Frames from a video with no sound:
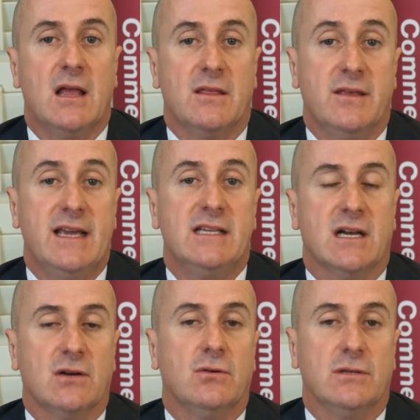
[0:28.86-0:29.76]
These
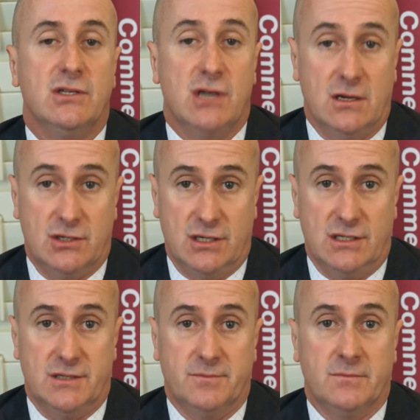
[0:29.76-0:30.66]
are called
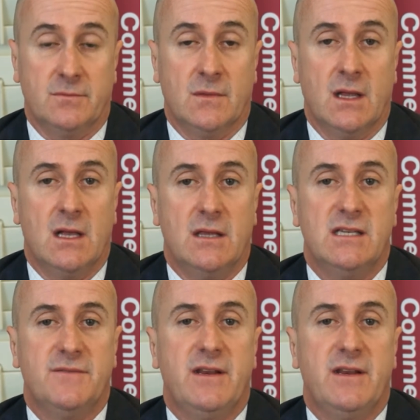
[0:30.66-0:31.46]
injunctions. This